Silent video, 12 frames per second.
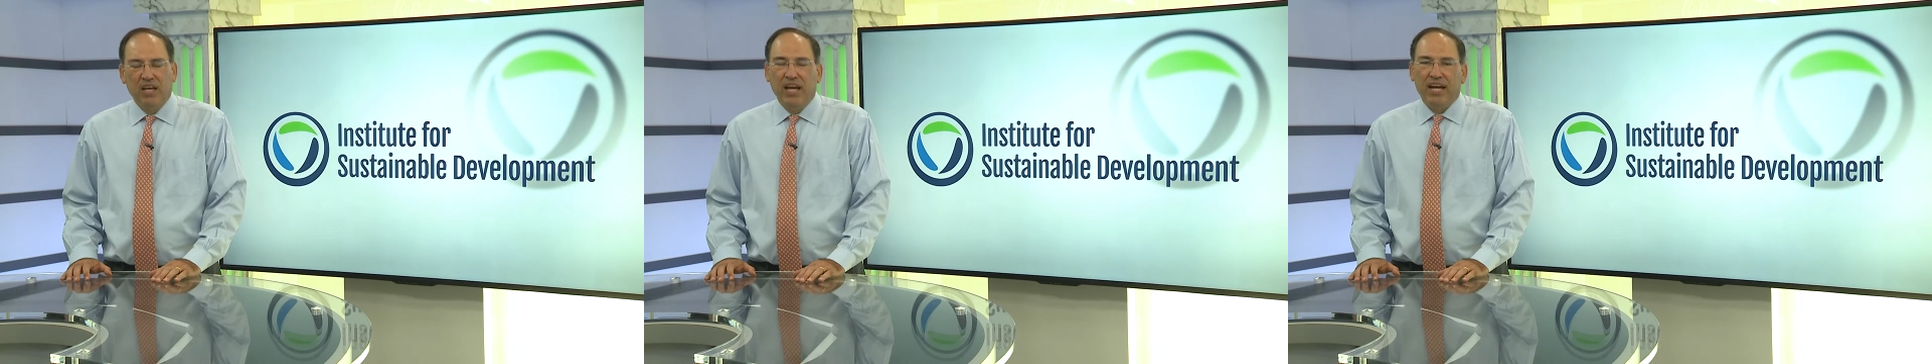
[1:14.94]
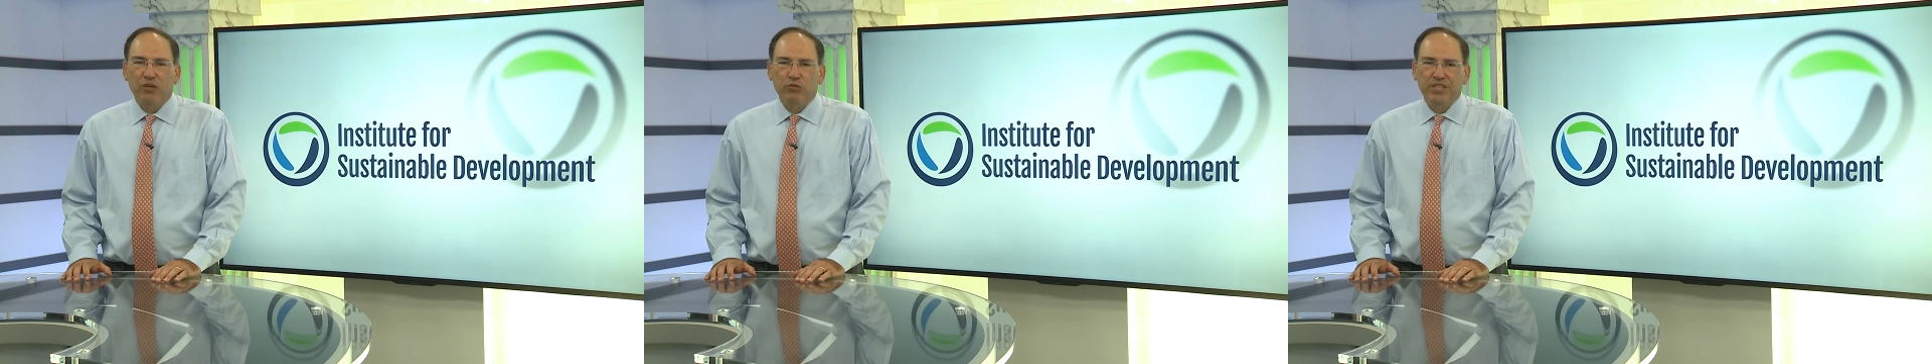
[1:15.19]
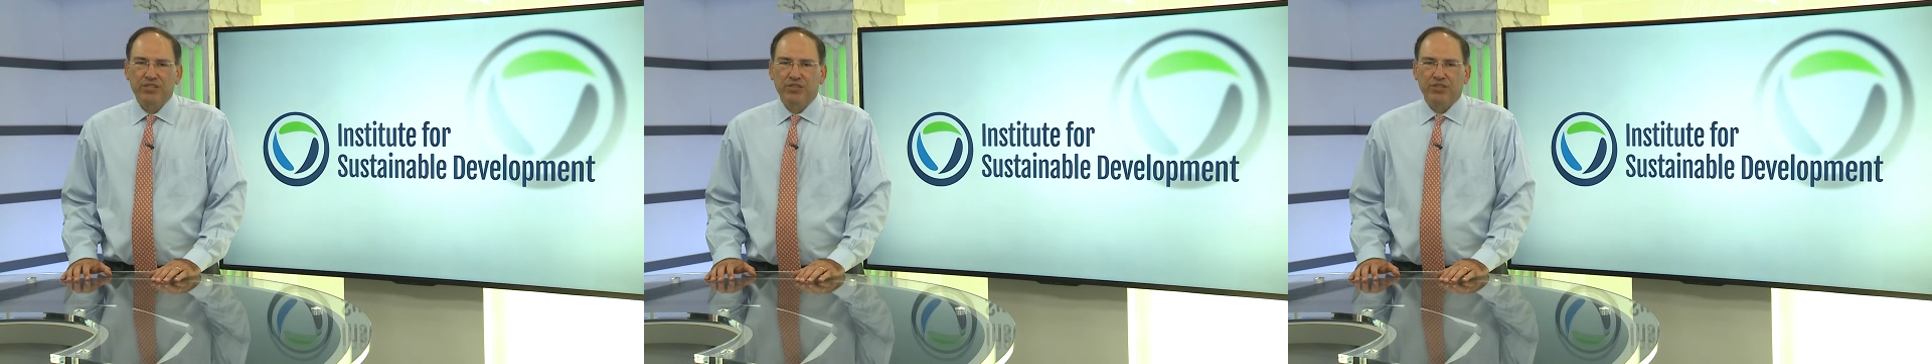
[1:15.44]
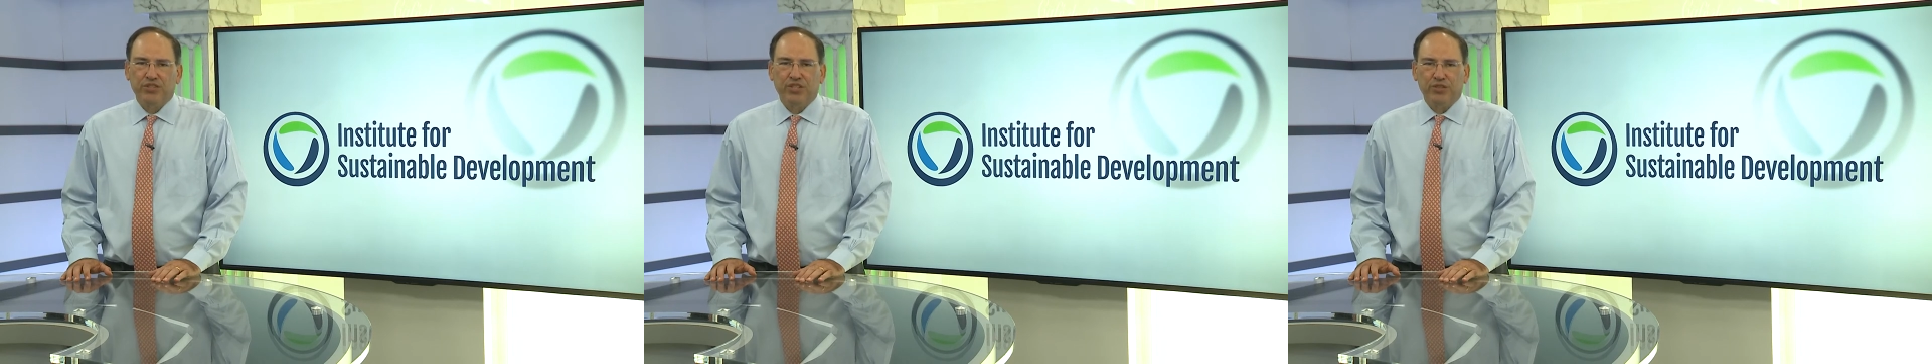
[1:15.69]
Our
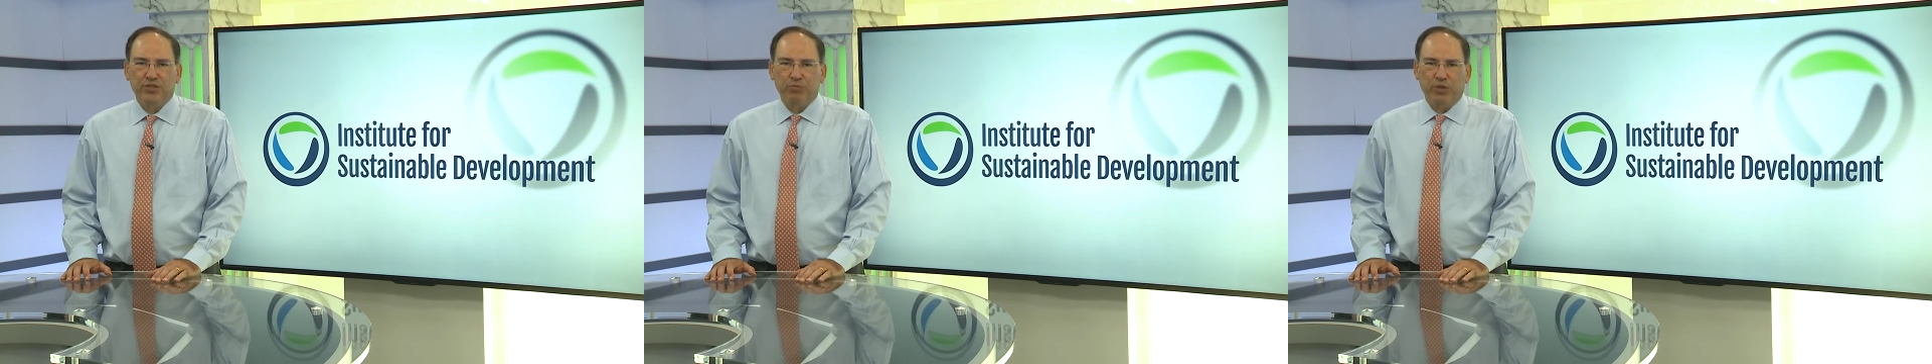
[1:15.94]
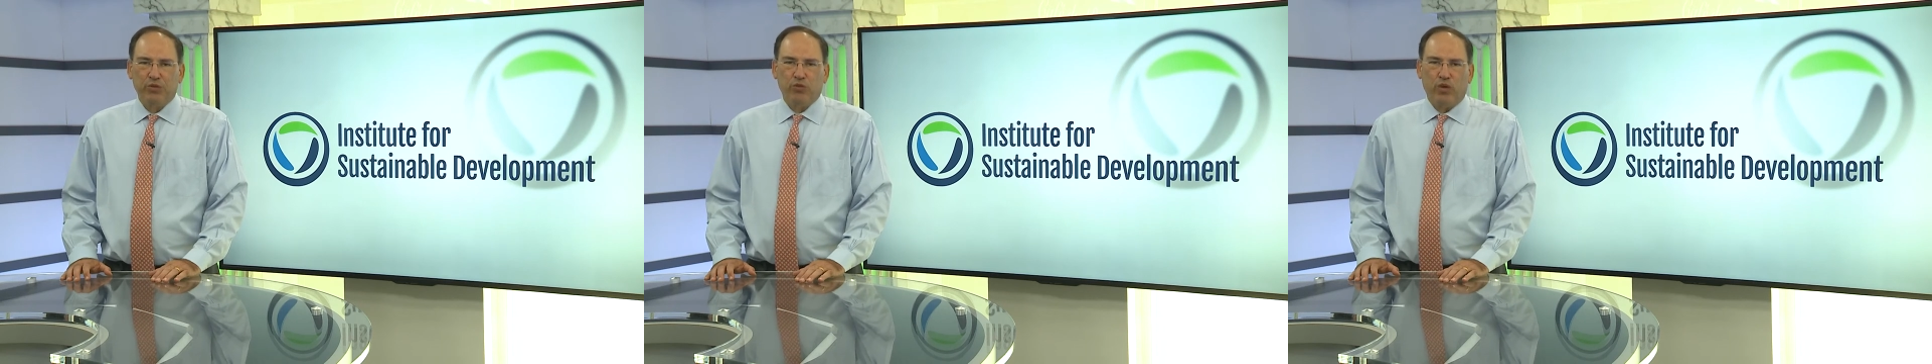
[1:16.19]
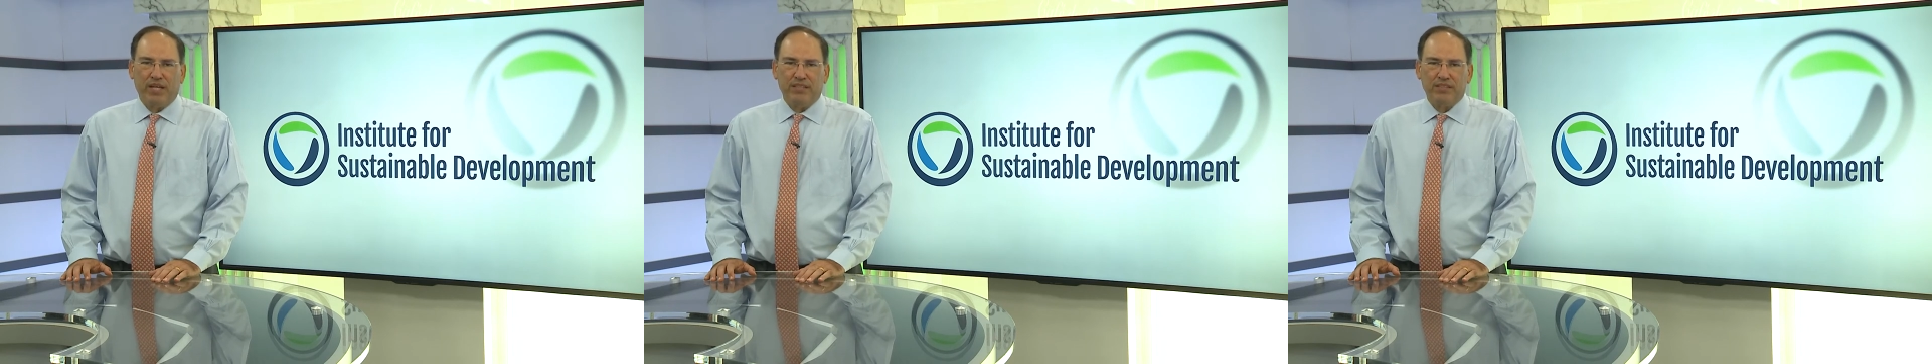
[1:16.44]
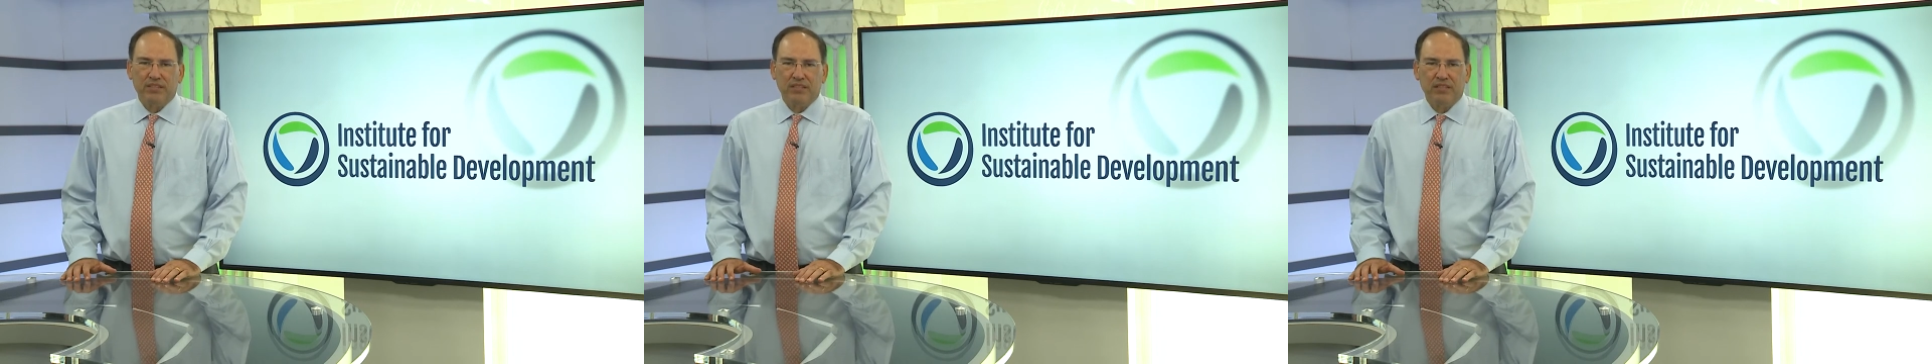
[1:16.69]
research goes both
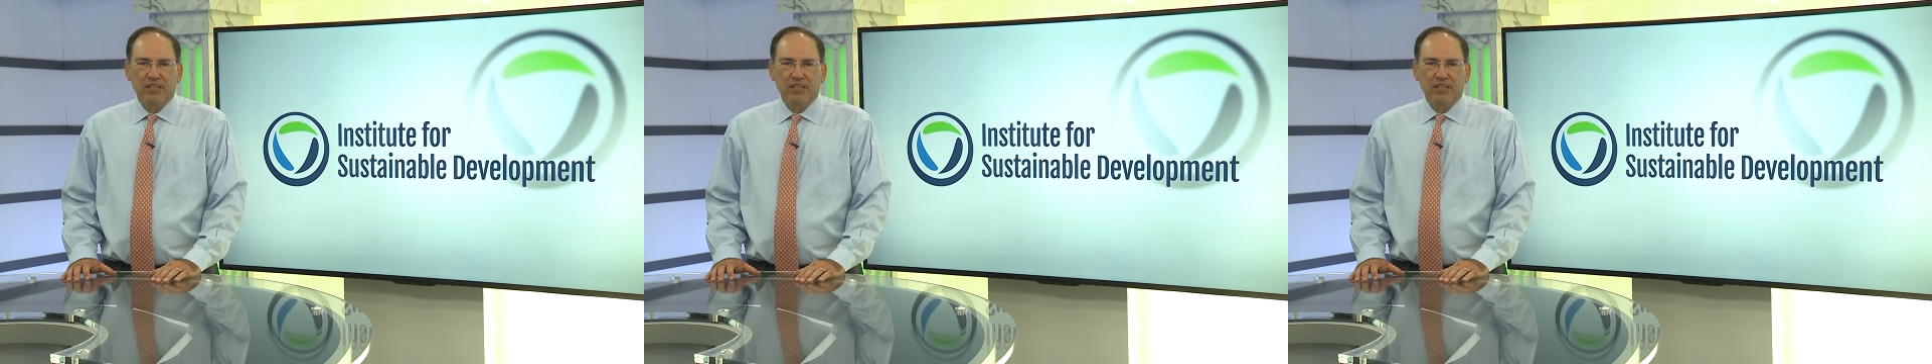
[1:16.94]
ways.